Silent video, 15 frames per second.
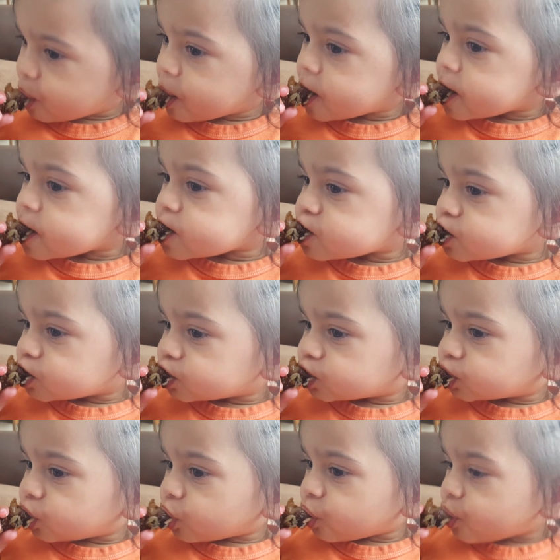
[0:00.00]
anyway,
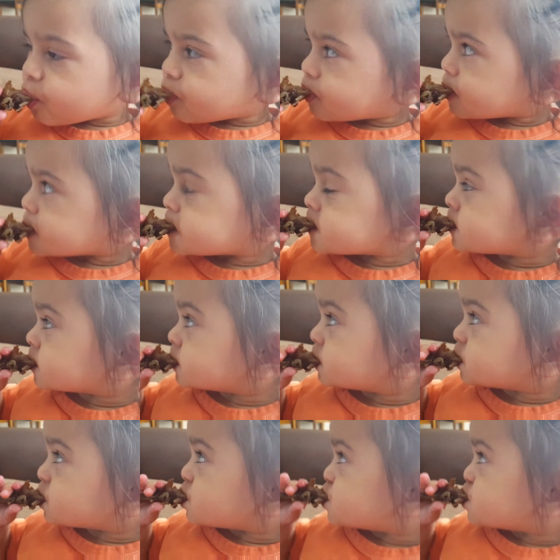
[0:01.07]
friends, we Asian people,